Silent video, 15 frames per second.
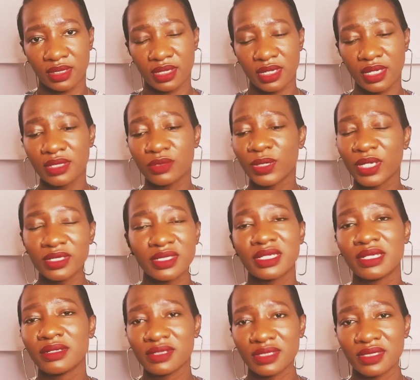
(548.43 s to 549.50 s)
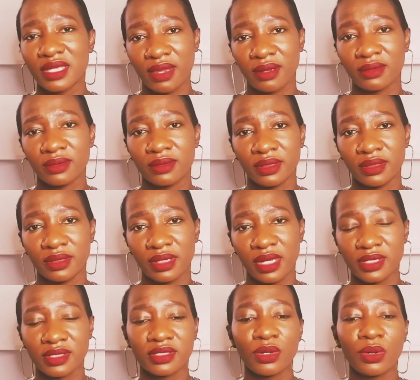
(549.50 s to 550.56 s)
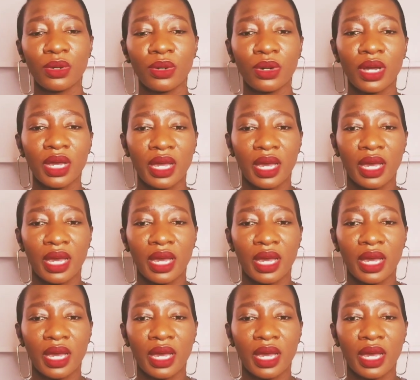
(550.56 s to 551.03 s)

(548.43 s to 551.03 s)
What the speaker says: It will still sell. Yeah, so